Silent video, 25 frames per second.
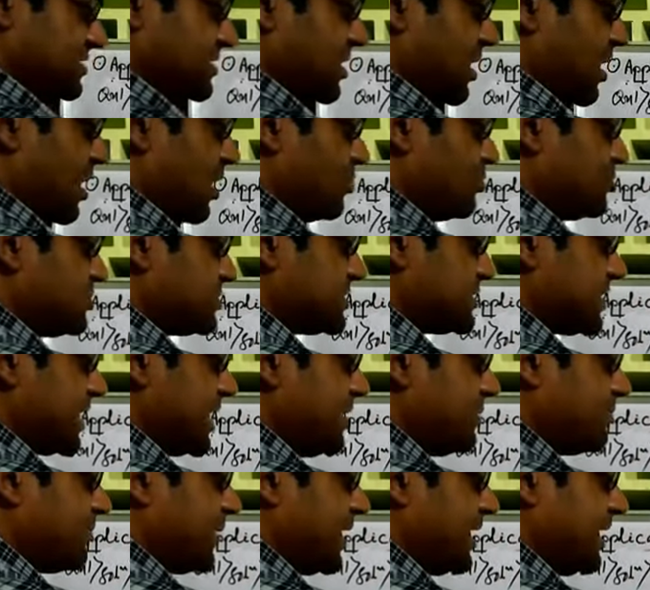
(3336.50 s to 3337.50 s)

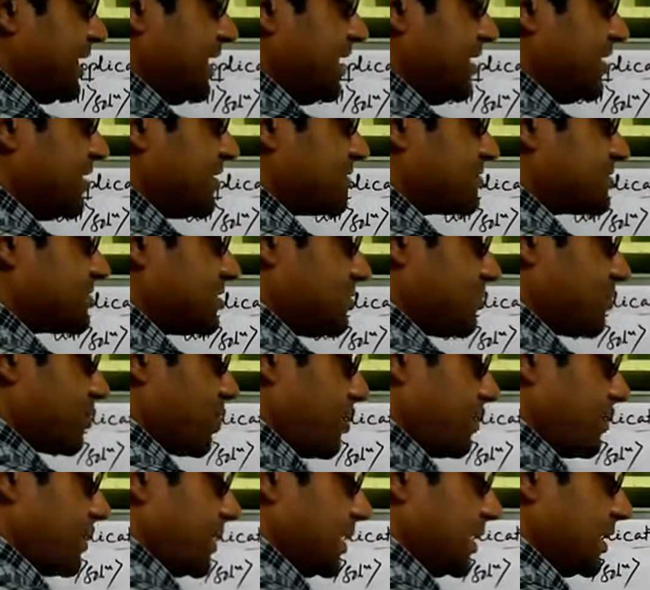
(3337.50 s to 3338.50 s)
outside by induction
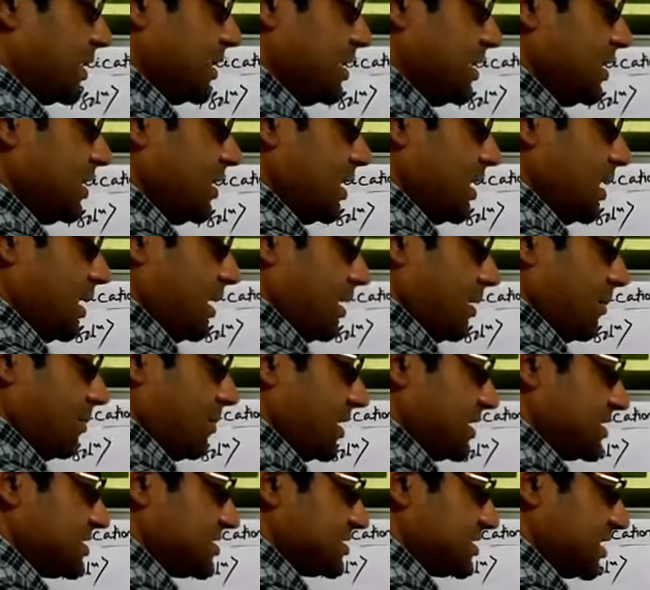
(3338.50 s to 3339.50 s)
property
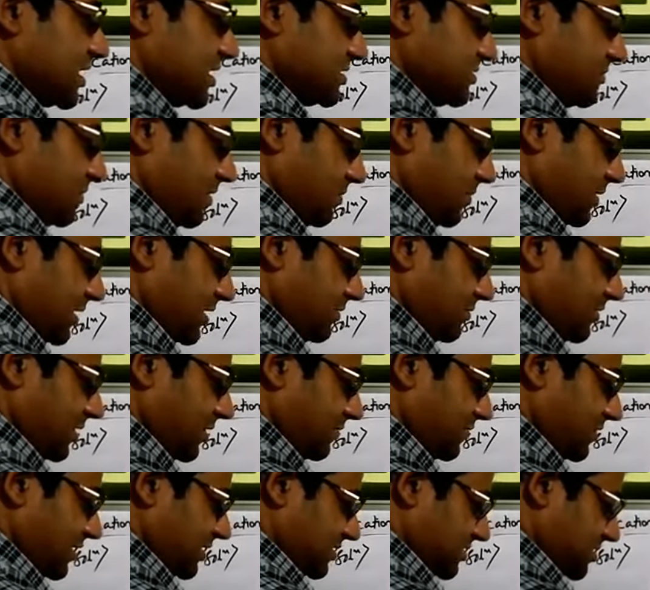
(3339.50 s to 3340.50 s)
plus charge will be
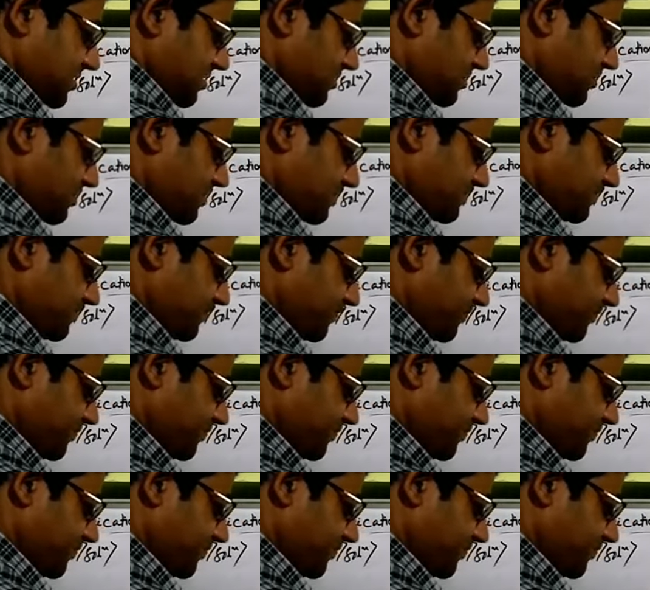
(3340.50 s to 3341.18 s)
developed, yes or no?